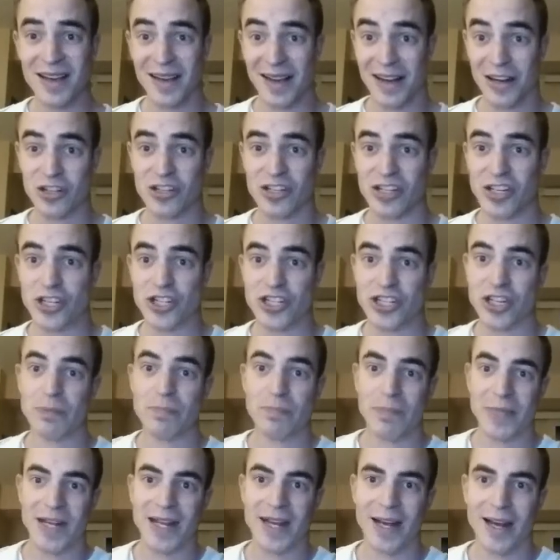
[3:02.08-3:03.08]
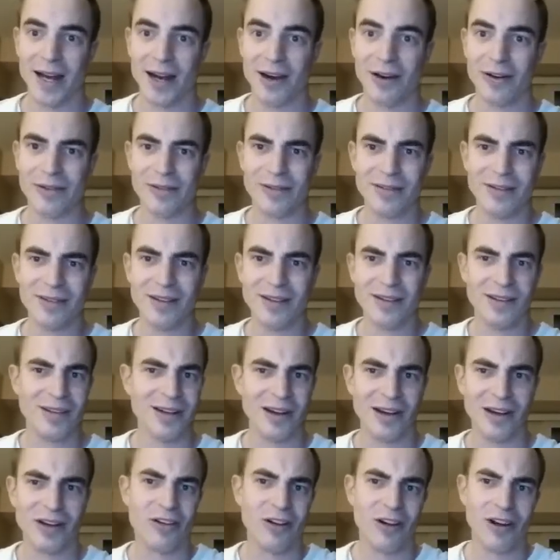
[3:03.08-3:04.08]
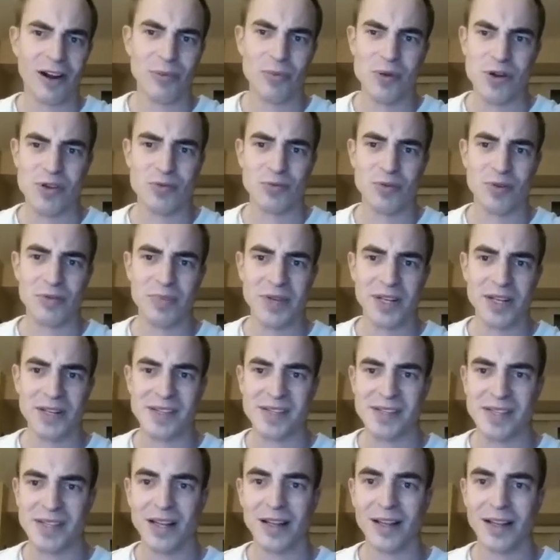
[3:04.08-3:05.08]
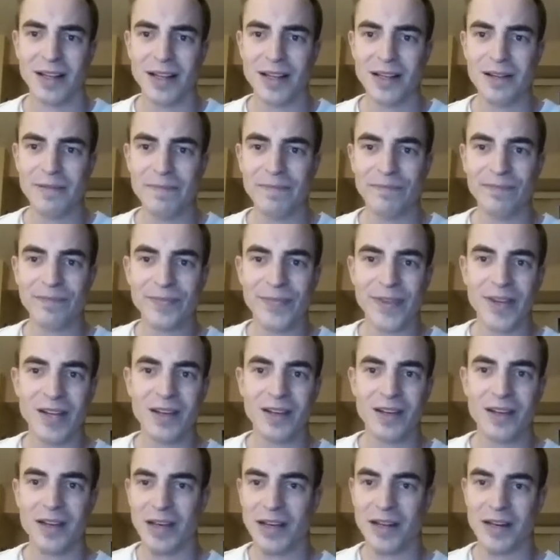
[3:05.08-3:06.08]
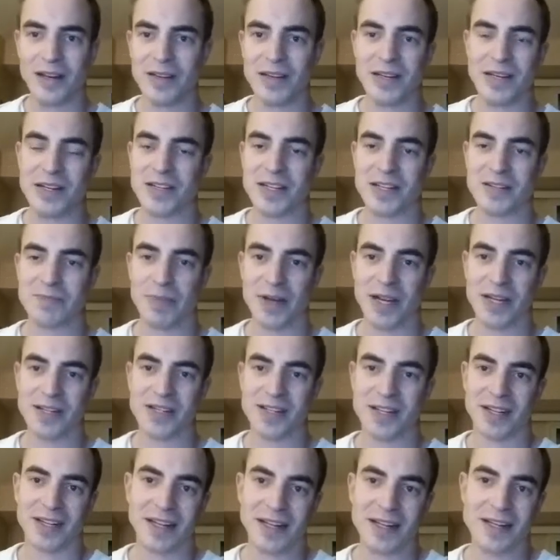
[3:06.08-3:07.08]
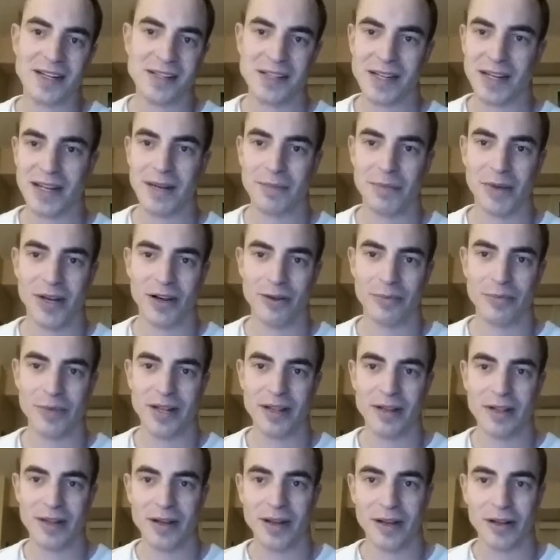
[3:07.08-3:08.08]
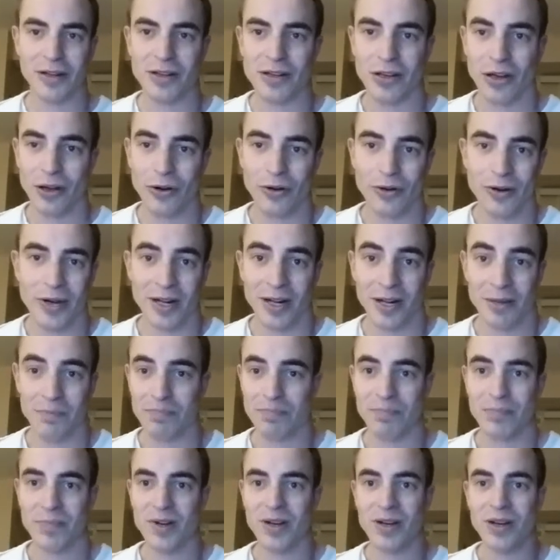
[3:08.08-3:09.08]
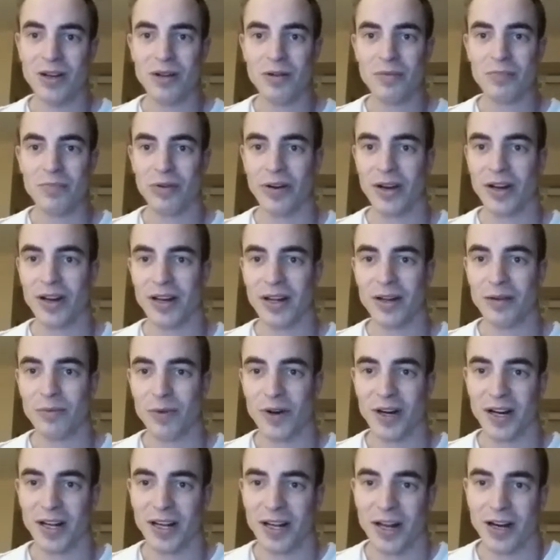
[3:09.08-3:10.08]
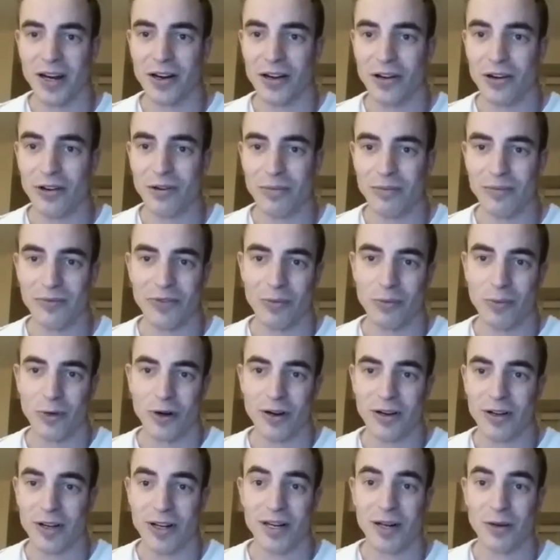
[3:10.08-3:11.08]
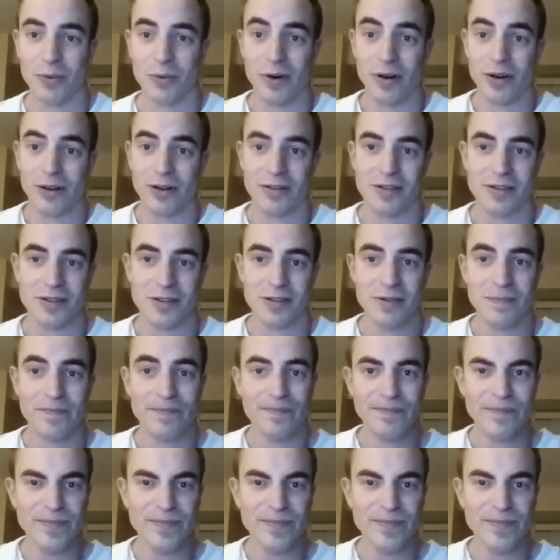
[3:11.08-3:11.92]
actually ship me out a card, which would be silly. And he just basically emailed me the code, and I put it in when I got home from work, and it worked.